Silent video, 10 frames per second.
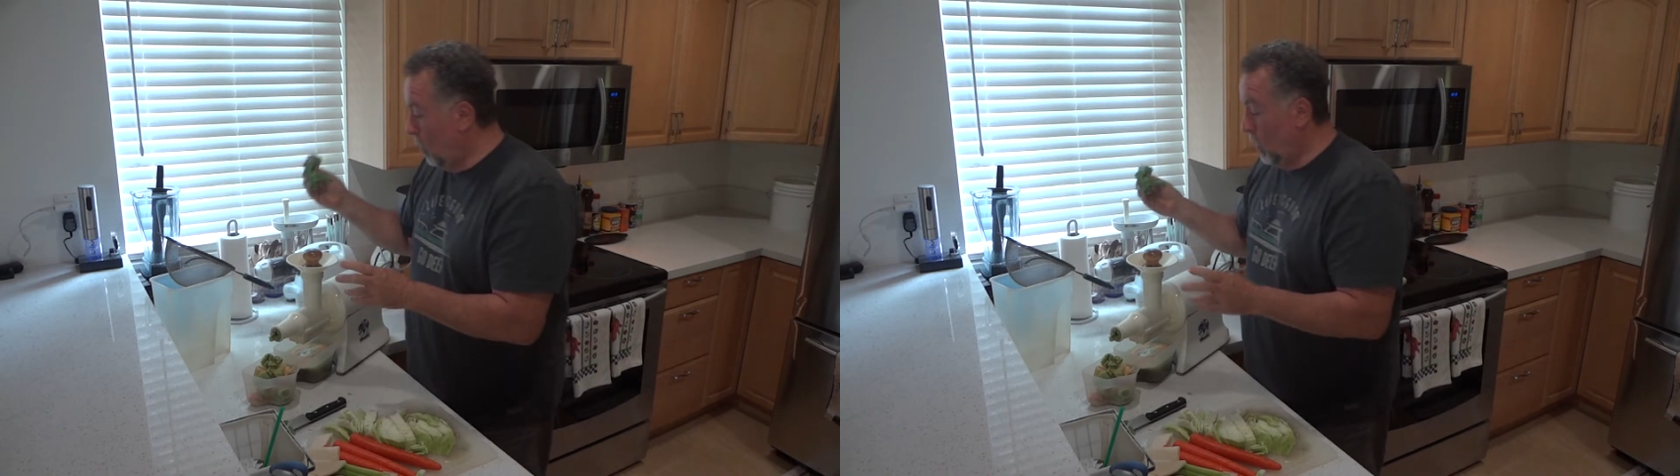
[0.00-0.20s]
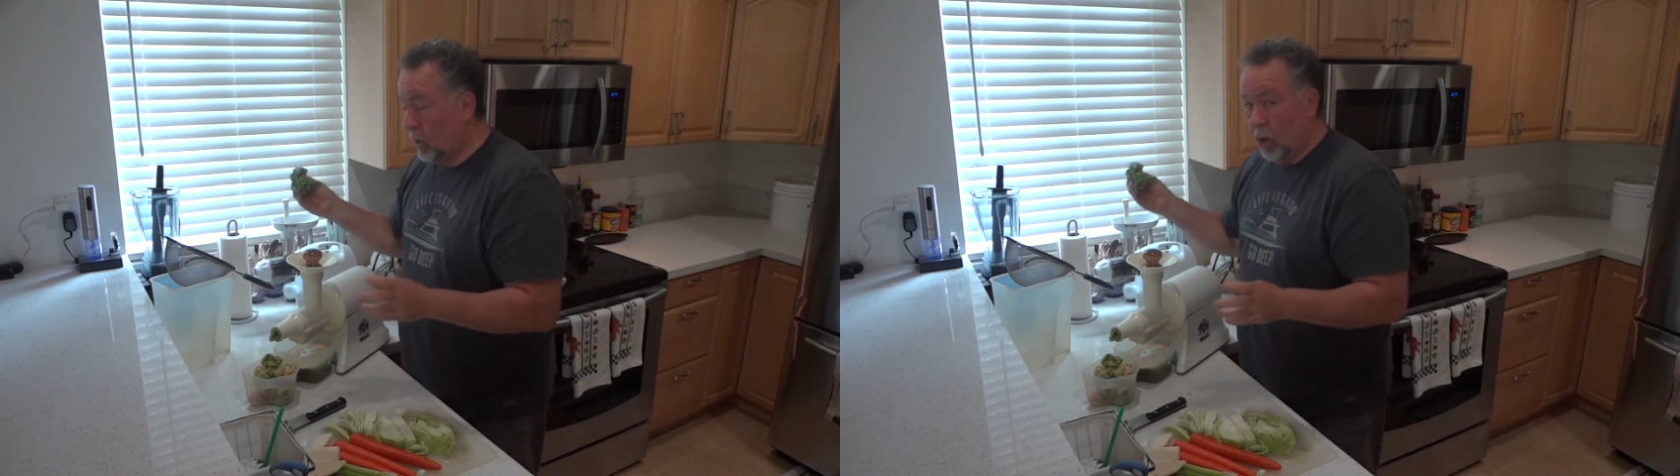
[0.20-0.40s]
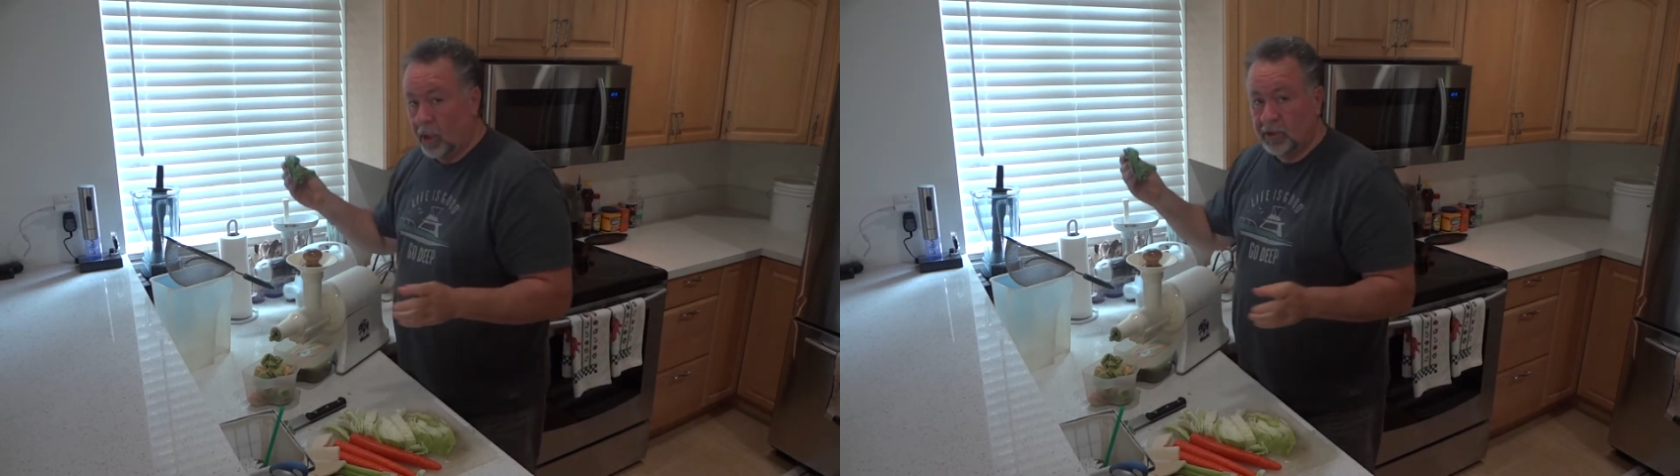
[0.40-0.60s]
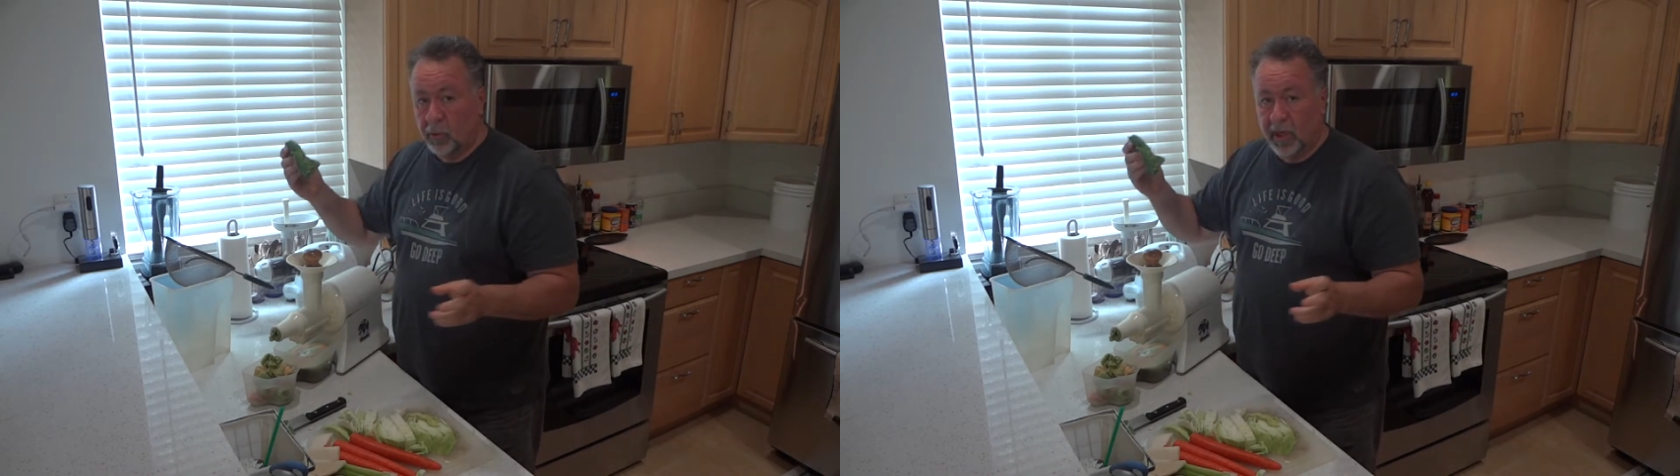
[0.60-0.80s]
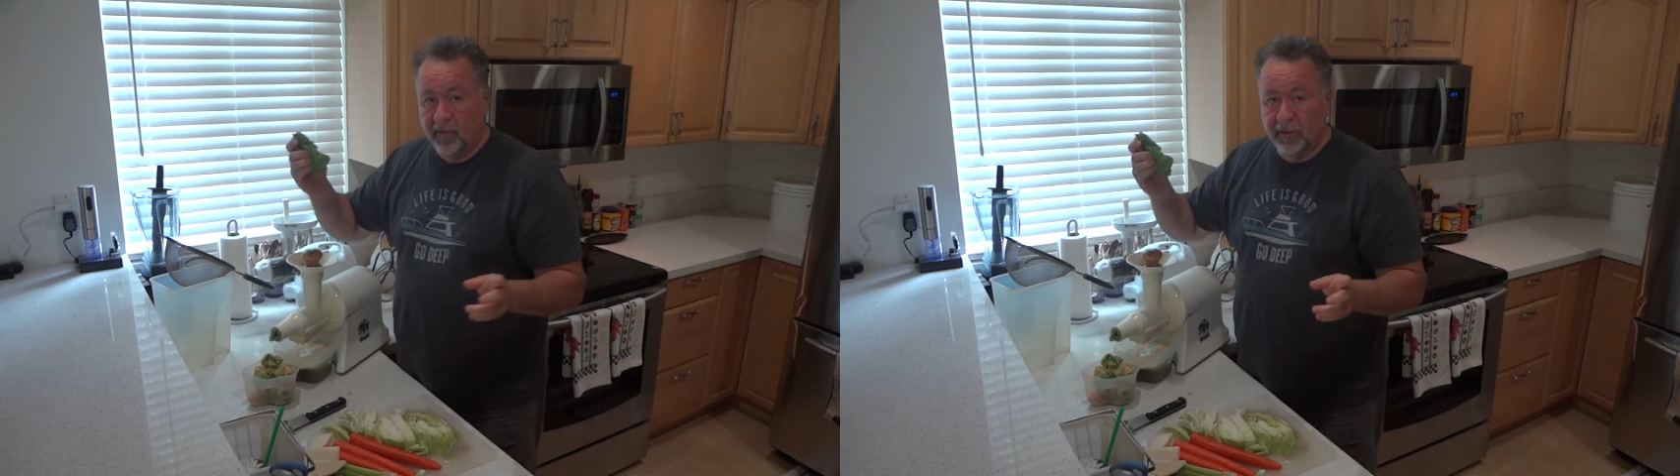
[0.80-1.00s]
Regardless of
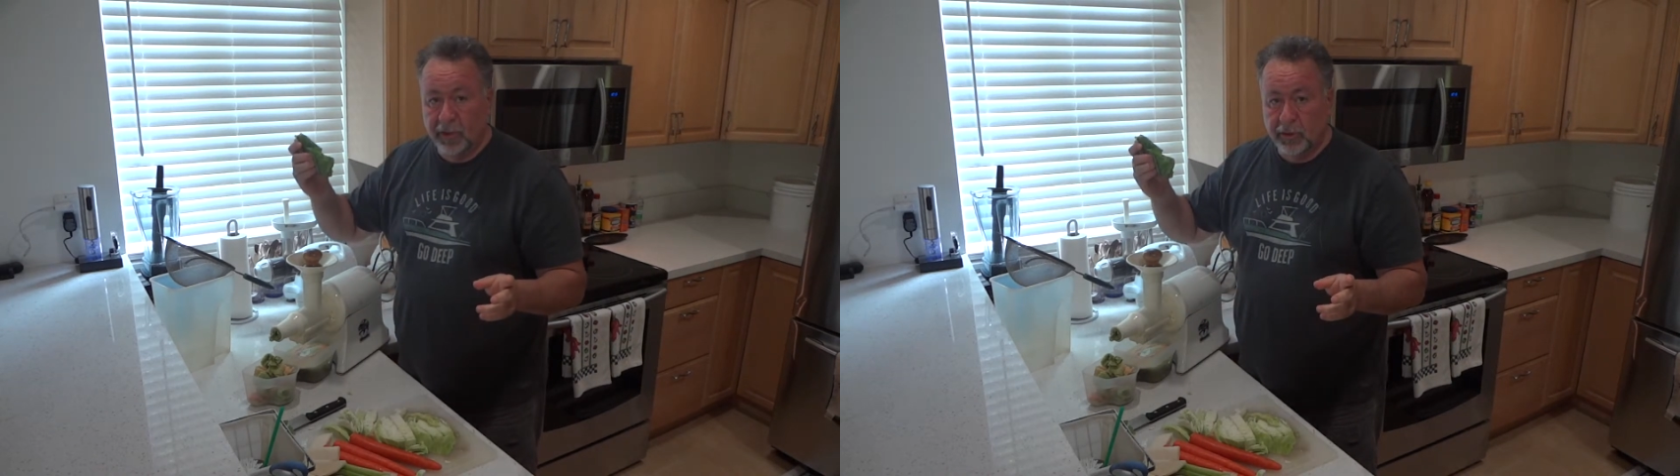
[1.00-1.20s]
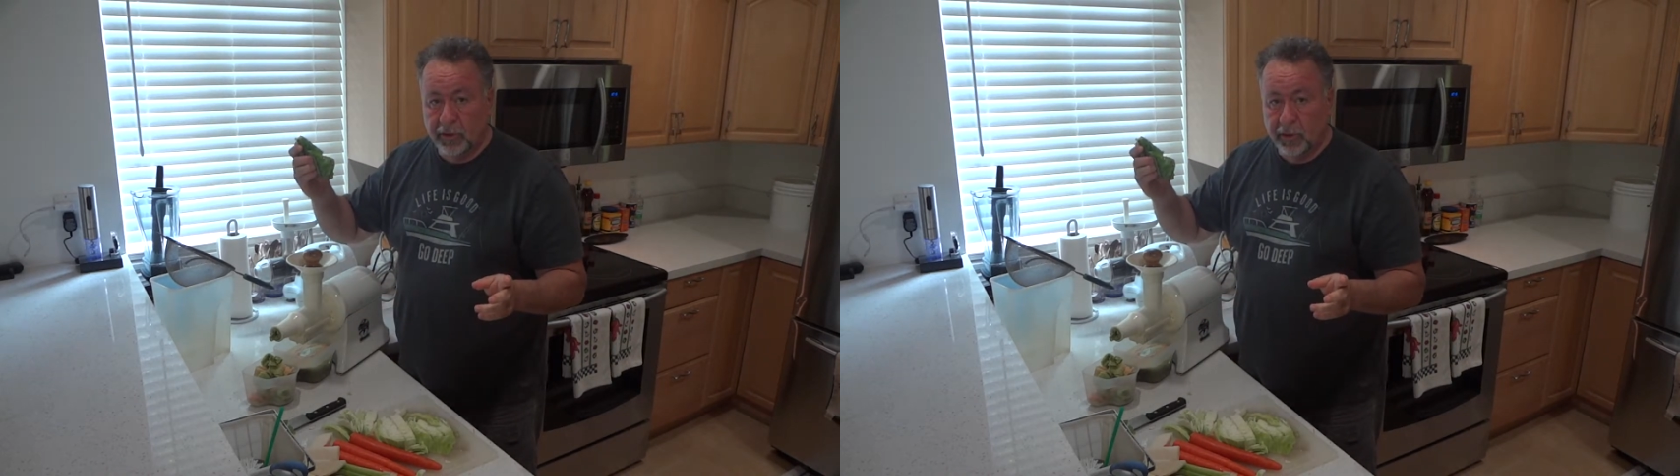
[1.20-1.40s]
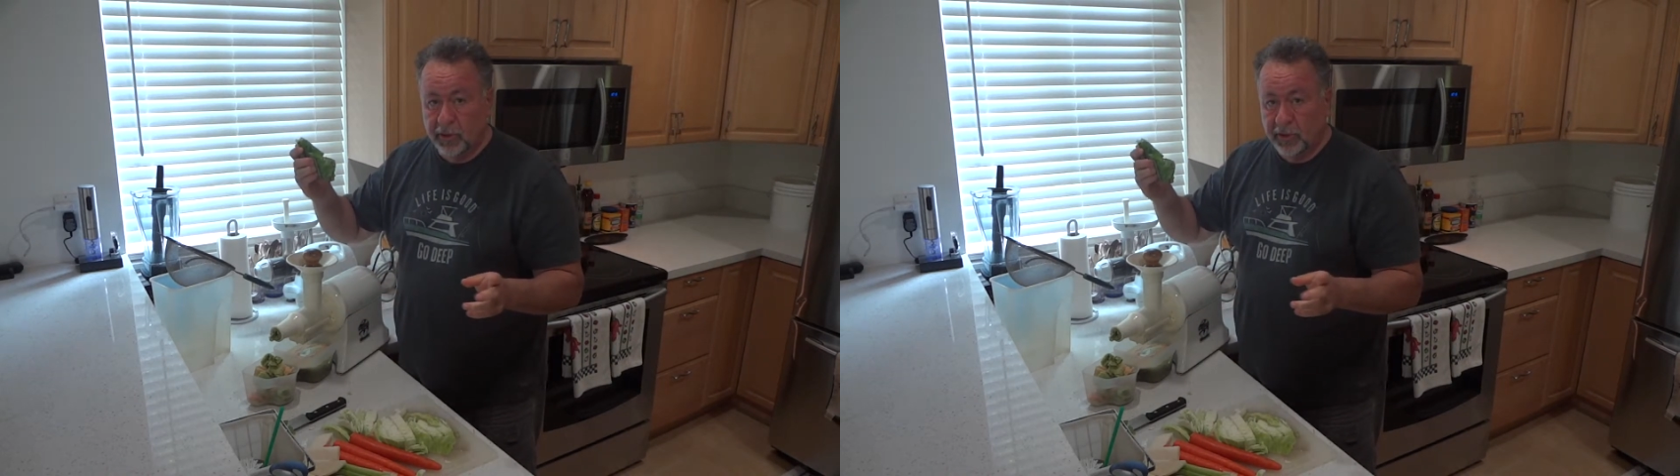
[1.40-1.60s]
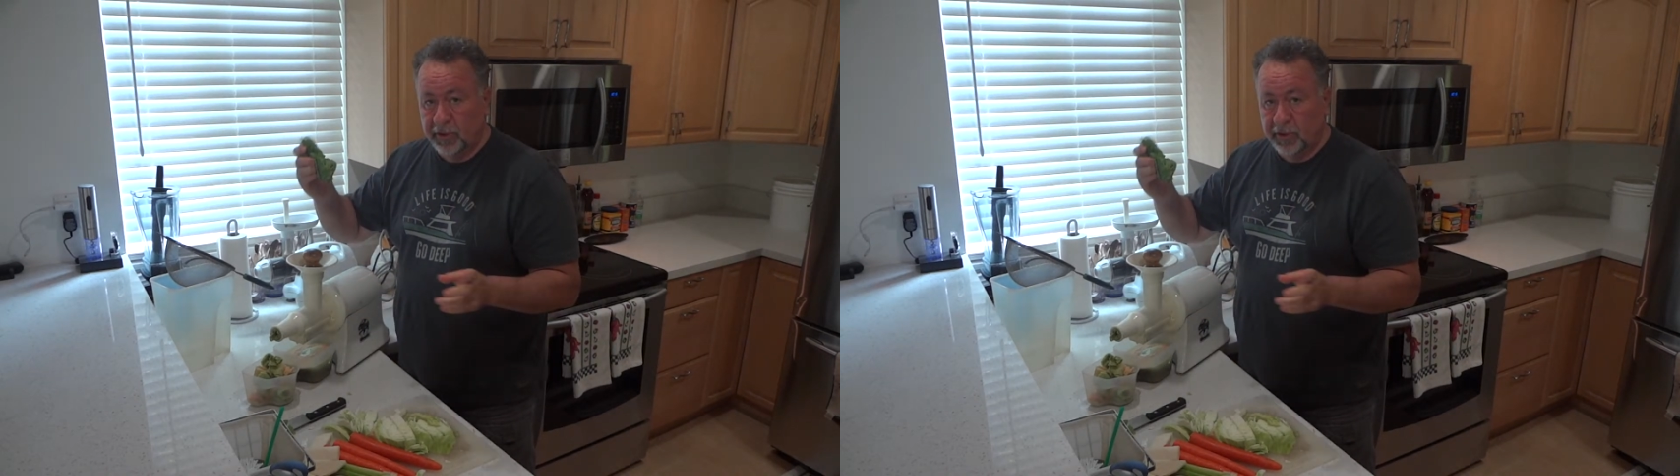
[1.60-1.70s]
whatever juicer you're